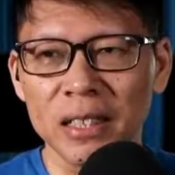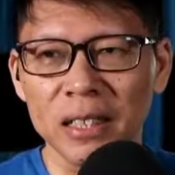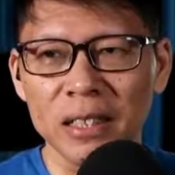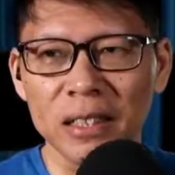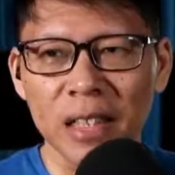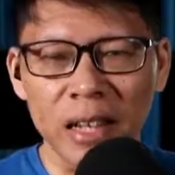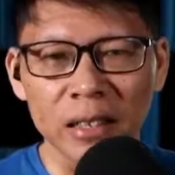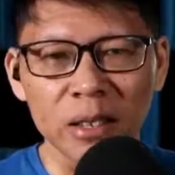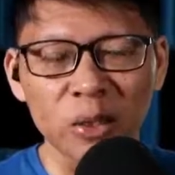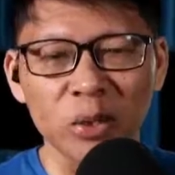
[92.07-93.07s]

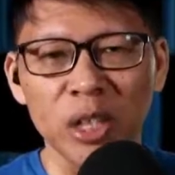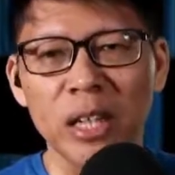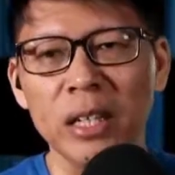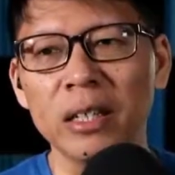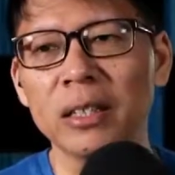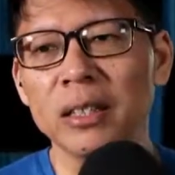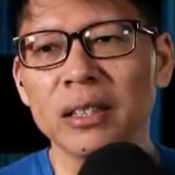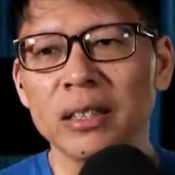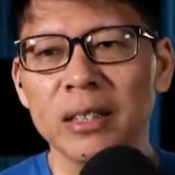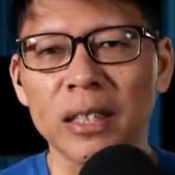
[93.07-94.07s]
title today,
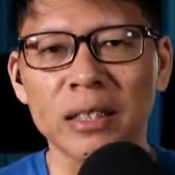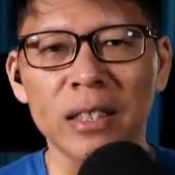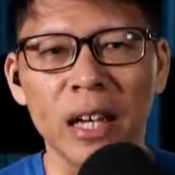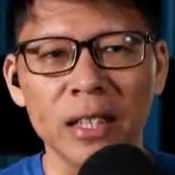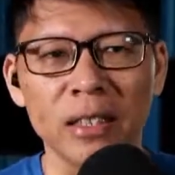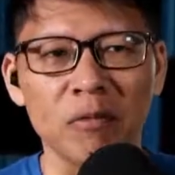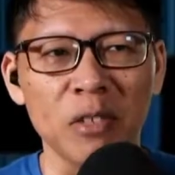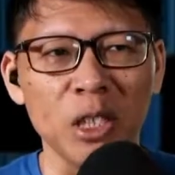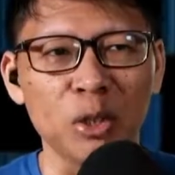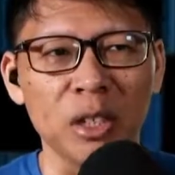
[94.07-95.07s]
Sex, Lies and
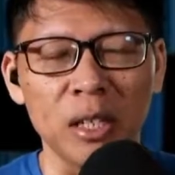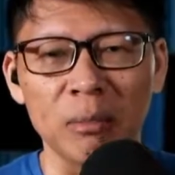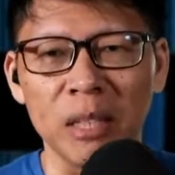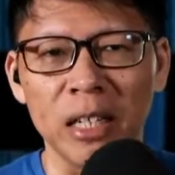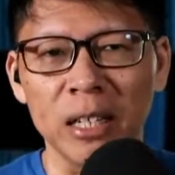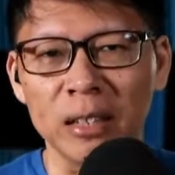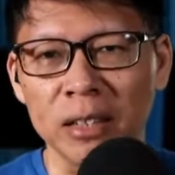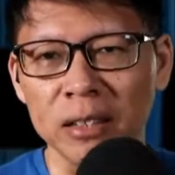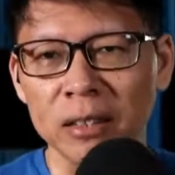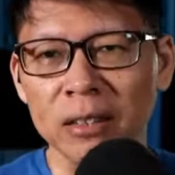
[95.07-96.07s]
Videotape, and I
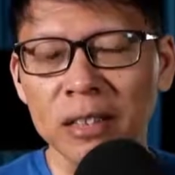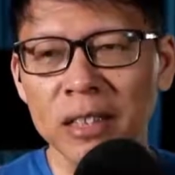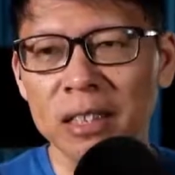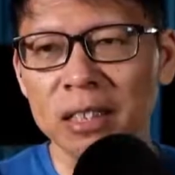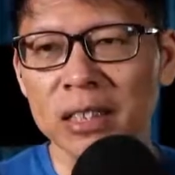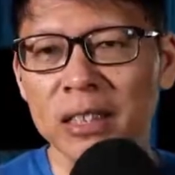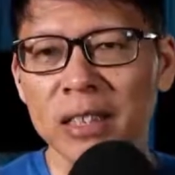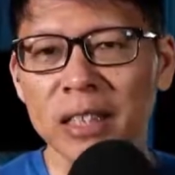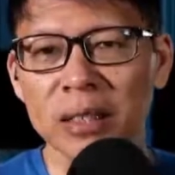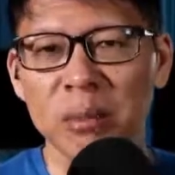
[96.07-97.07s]
think
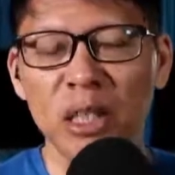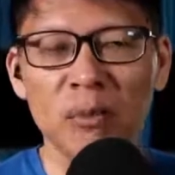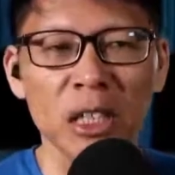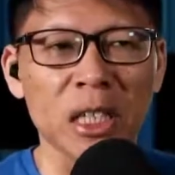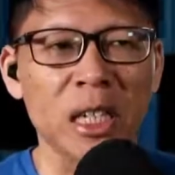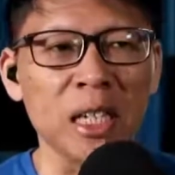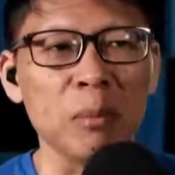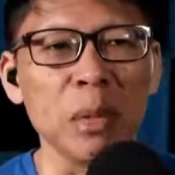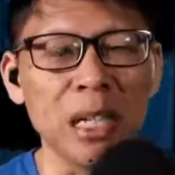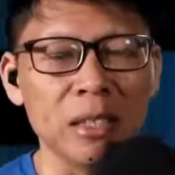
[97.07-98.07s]
that's a bit of a
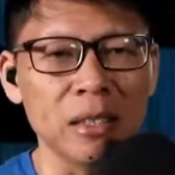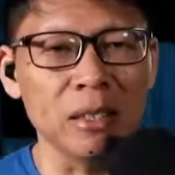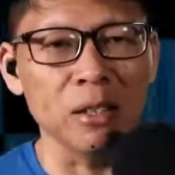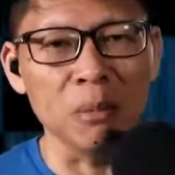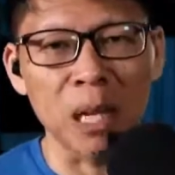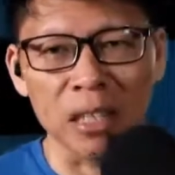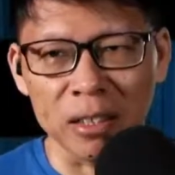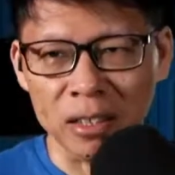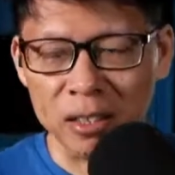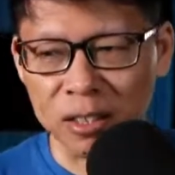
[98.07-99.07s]
clickbait. So in
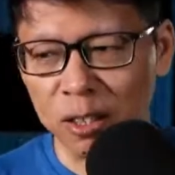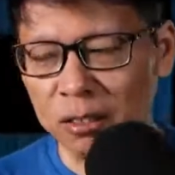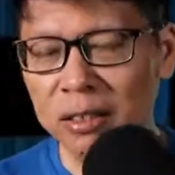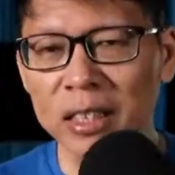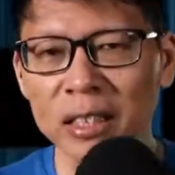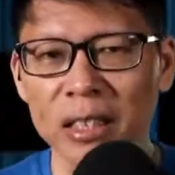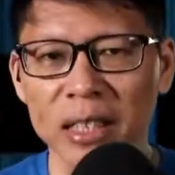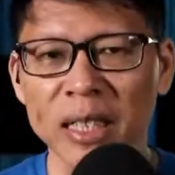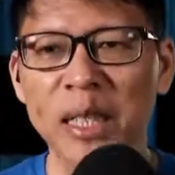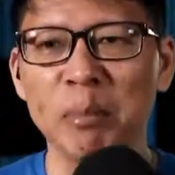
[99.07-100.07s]
marketing, it's called a
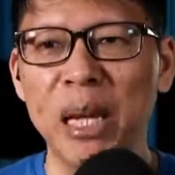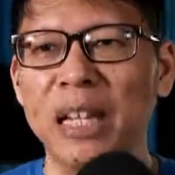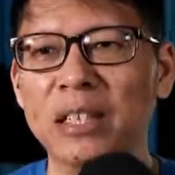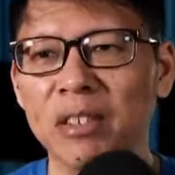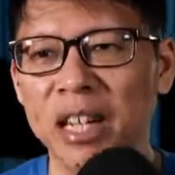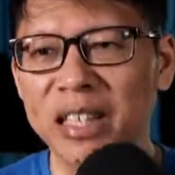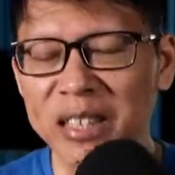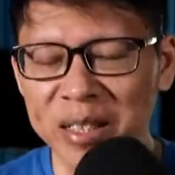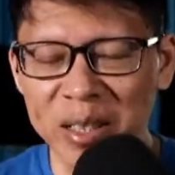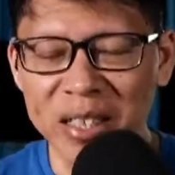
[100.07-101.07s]
clickbait, right?
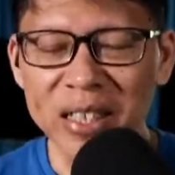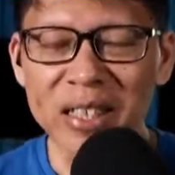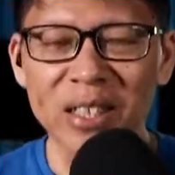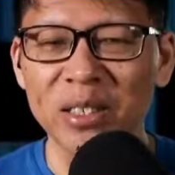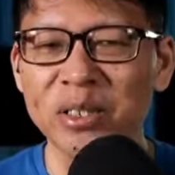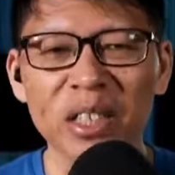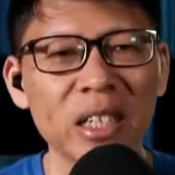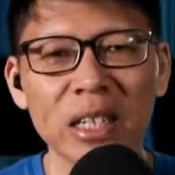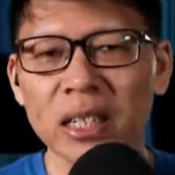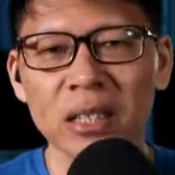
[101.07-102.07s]
So
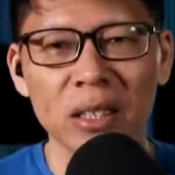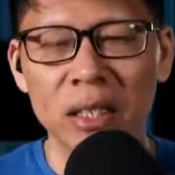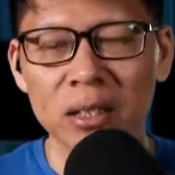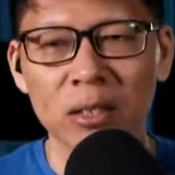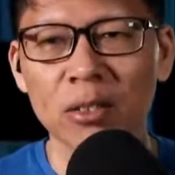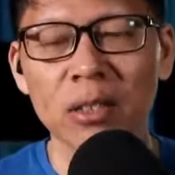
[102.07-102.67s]
there's no,